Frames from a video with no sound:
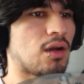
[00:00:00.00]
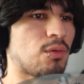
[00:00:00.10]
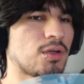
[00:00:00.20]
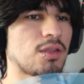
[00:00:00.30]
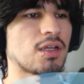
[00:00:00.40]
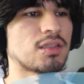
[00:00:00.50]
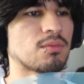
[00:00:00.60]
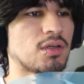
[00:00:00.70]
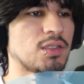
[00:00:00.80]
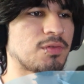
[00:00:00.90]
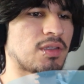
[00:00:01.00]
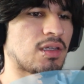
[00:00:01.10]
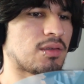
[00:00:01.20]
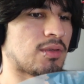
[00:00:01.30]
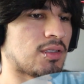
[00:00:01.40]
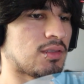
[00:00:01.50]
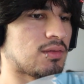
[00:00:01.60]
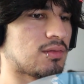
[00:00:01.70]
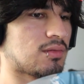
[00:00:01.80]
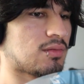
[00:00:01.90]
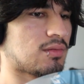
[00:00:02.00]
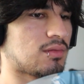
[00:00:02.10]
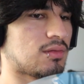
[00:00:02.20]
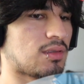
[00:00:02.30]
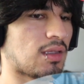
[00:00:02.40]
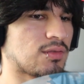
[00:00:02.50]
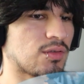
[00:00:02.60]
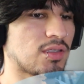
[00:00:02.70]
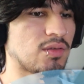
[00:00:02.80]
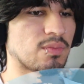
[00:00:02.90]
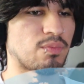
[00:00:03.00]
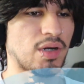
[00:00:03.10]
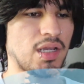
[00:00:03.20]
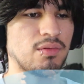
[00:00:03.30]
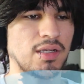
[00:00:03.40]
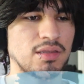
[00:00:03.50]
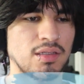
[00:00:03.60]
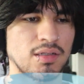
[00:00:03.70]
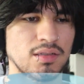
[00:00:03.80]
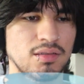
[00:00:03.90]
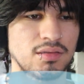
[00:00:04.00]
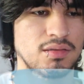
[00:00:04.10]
I wonder how they got the money for that, man. That's low-key bread right there.